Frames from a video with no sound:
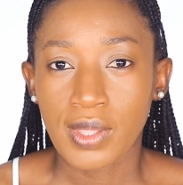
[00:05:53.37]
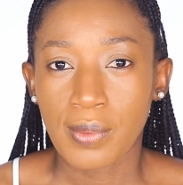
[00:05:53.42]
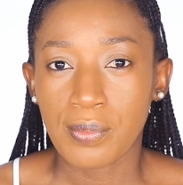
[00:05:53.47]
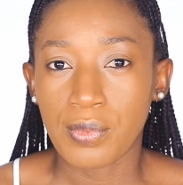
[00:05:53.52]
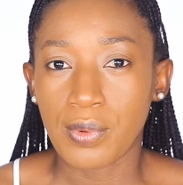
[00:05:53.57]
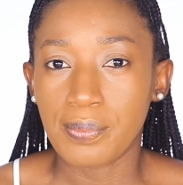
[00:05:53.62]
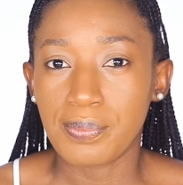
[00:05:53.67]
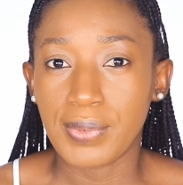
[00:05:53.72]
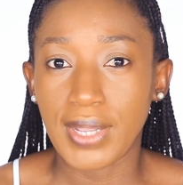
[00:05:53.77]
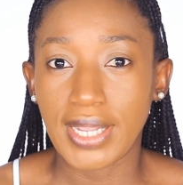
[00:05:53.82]

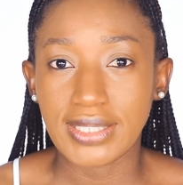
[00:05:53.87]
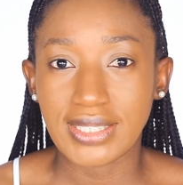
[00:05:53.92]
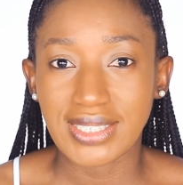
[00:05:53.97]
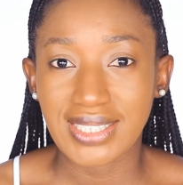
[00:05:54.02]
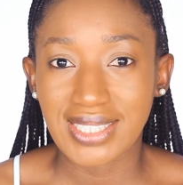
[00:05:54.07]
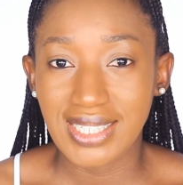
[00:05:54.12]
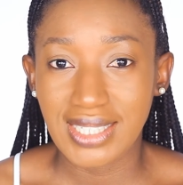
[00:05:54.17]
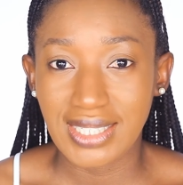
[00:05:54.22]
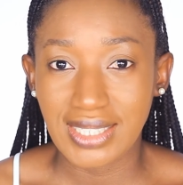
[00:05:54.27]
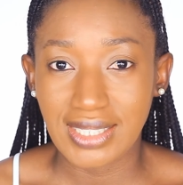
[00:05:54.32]
But
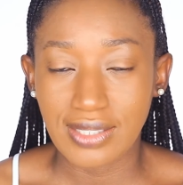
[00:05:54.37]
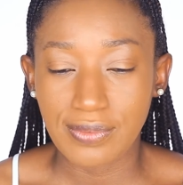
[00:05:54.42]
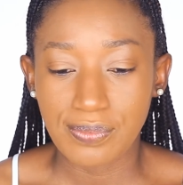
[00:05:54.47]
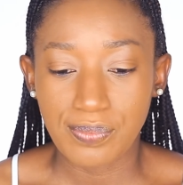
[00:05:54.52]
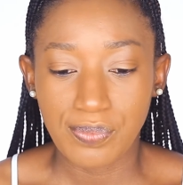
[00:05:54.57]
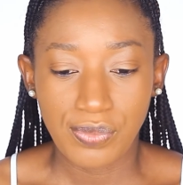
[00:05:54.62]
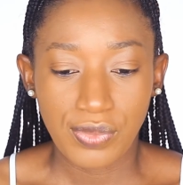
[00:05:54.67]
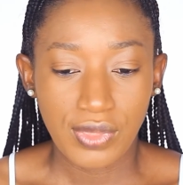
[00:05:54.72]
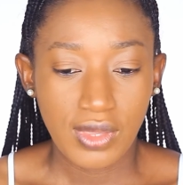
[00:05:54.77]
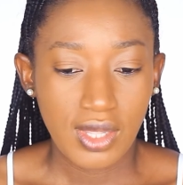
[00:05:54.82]
basically
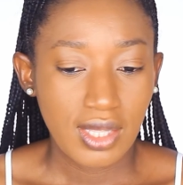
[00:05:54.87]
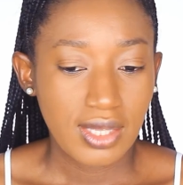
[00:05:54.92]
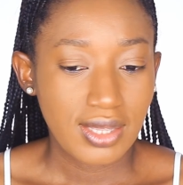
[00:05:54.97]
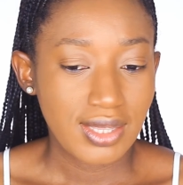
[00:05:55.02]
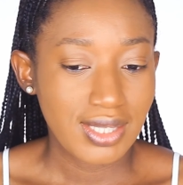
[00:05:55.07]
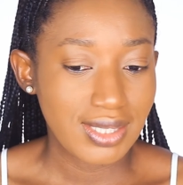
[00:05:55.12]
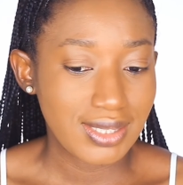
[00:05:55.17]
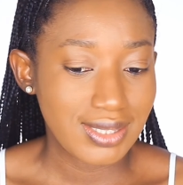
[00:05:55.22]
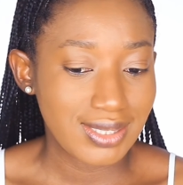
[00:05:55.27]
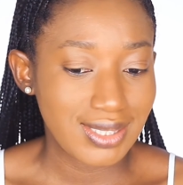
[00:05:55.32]

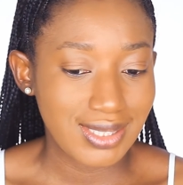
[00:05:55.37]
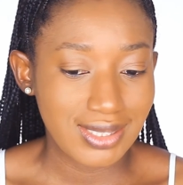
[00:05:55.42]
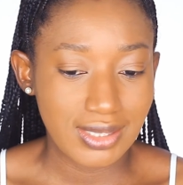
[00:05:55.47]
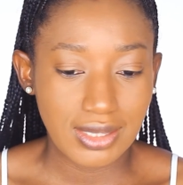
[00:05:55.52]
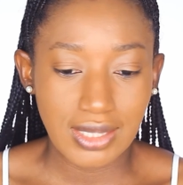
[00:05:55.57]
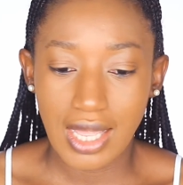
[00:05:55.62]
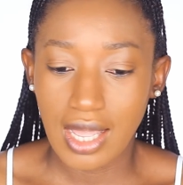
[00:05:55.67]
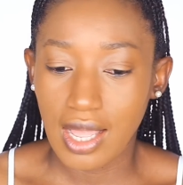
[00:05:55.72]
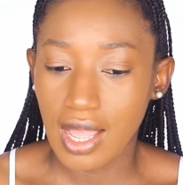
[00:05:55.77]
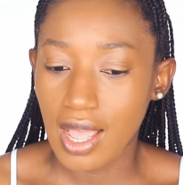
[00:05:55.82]
this is
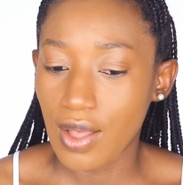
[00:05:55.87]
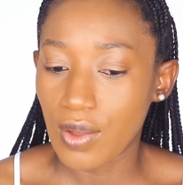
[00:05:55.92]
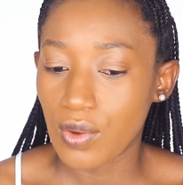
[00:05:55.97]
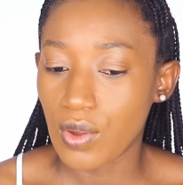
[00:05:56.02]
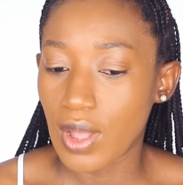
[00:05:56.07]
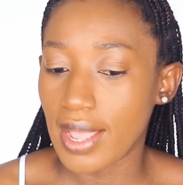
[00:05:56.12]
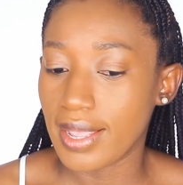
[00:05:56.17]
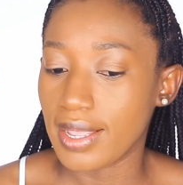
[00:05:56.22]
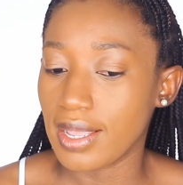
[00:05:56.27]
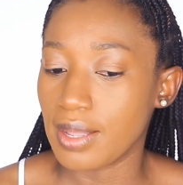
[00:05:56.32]
how
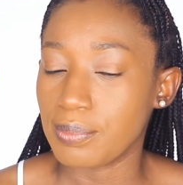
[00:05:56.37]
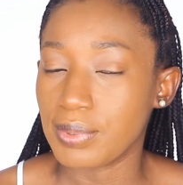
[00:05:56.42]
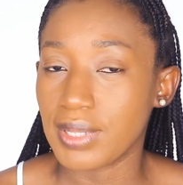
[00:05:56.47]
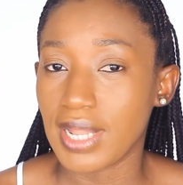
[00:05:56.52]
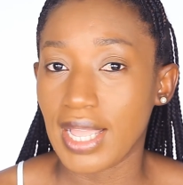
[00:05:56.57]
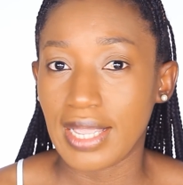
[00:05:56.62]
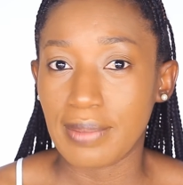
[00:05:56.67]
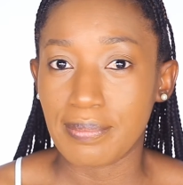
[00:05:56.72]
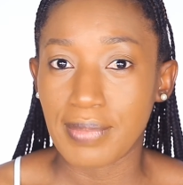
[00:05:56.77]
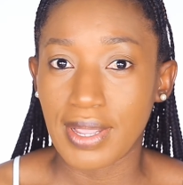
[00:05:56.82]
I
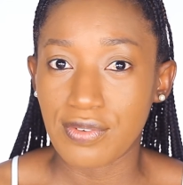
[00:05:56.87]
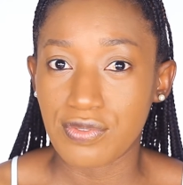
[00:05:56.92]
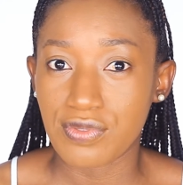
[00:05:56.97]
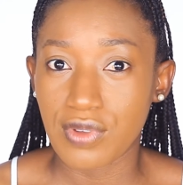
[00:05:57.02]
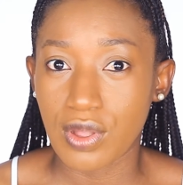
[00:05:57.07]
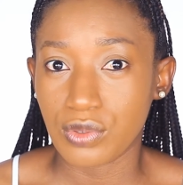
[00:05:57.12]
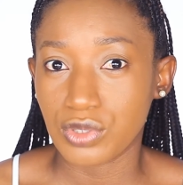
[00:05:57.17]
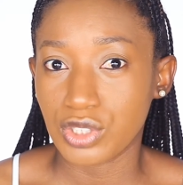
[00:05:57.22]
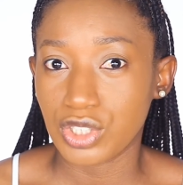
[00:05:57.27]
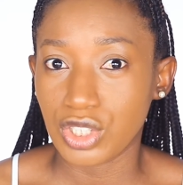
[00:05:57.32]
apply my
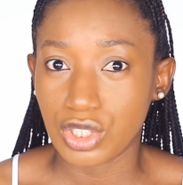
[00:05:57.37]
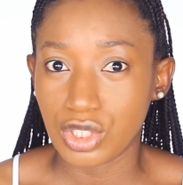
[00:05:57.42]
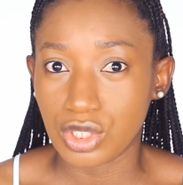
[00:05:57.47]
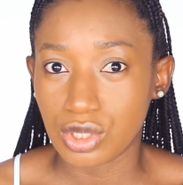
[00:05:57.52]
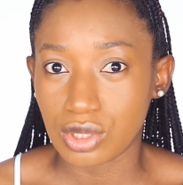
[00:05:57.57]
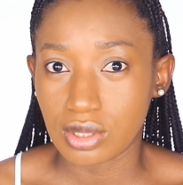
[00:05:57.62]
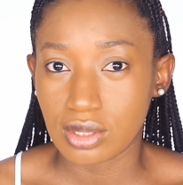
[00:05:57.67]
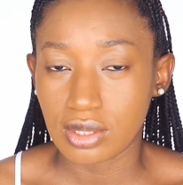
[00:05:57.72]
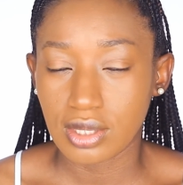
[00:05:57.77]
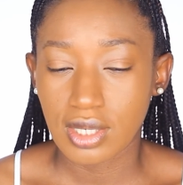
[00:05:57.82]

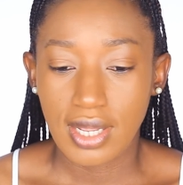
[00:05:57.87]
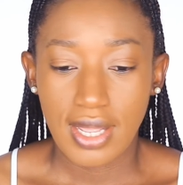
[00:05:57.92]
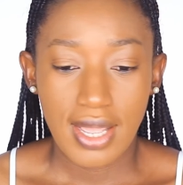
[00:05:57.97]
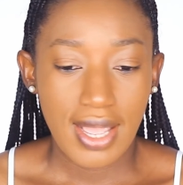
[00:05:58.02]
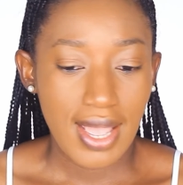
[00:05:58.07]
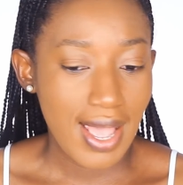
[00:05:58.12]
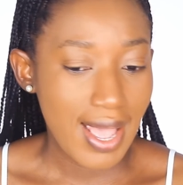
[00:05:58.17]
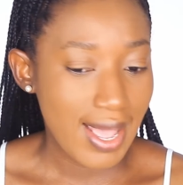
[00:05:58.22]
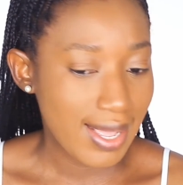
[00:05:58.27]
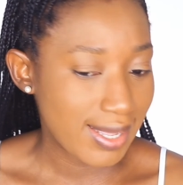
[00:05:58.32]
foundation,
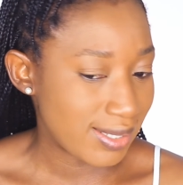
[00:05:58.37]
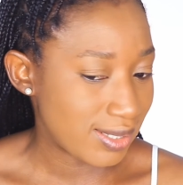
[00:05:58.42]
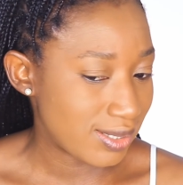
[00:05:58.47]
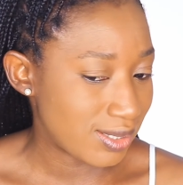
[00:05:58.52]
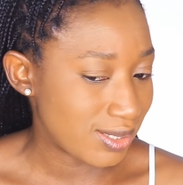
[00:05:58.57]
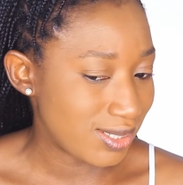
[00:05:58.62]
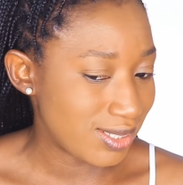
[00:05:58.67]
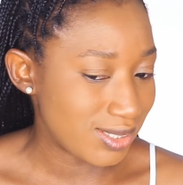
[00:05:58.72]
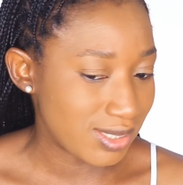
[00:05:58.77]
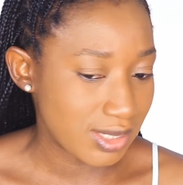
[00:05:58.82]

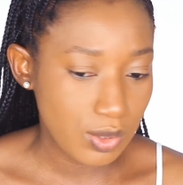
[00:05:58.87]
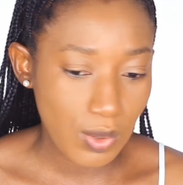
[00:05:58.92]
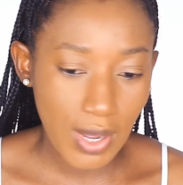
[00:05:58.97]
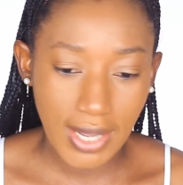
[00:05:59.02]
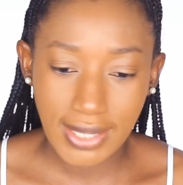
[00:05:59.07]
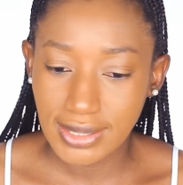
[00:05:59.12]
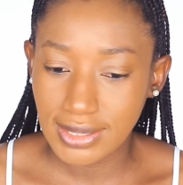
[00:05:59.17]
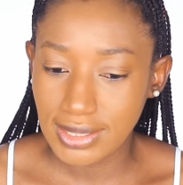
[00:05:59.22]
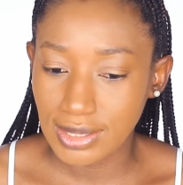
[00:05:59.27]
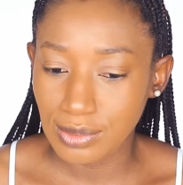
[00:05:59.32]
and it's
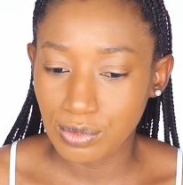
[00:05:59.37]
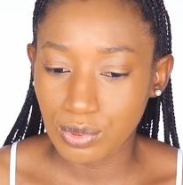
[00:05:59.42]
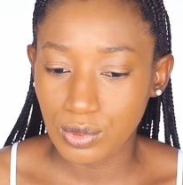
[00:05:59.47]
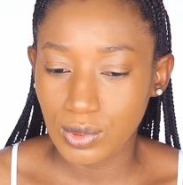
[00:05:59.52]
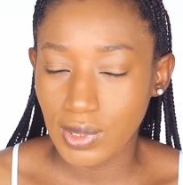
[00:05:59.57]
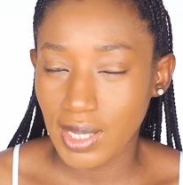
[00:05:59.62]
quite simple,